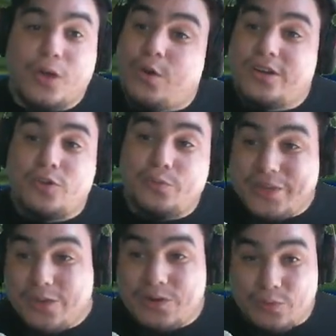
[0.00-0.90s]
I wanted to
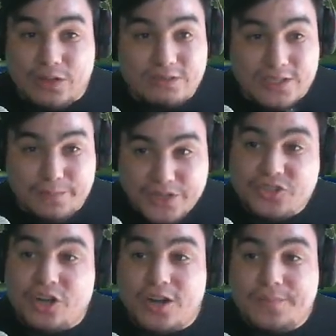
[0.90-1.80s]
be able to will the
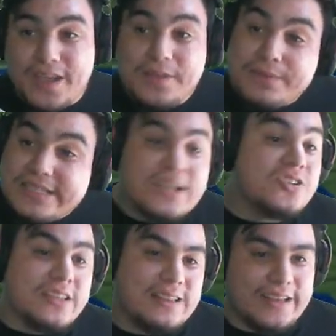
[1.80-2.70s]
Bisharp and
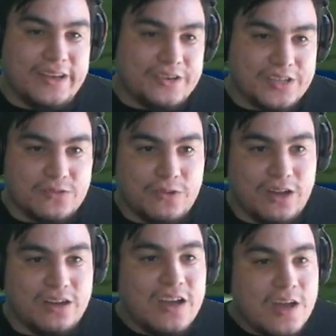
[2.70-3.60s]
potentially the Landers as
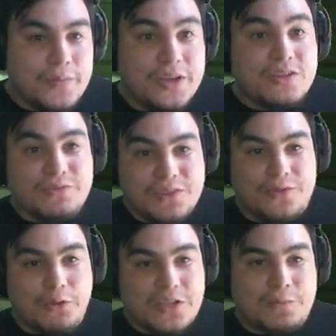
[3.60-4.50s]
well. But he goes for the
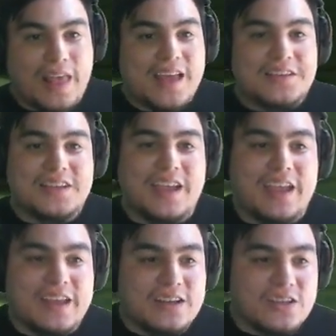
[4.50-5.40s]
Focus Blast,
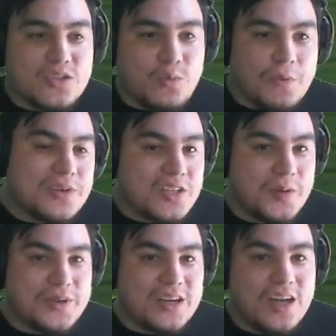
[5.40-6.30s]
and Swampert's going to be
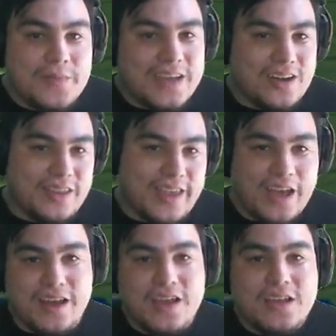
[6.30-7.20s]
able to come in on
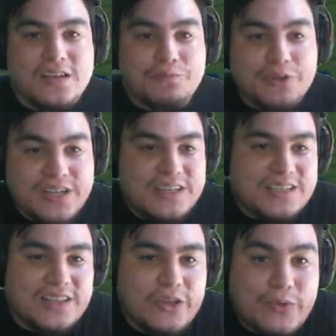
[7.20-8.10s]
that pretty
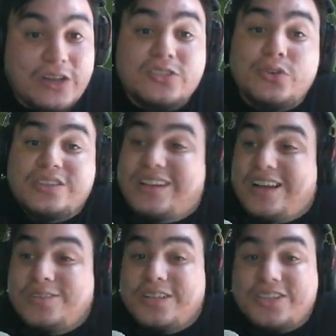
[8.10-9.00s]
decently well. So it,
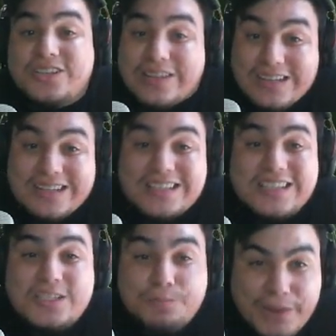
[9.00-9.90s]
it turns out that it's a
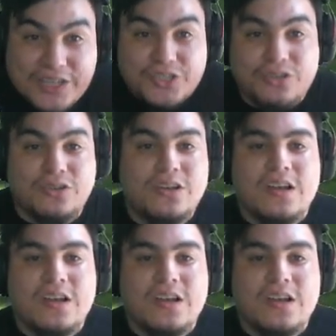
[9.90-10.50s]
special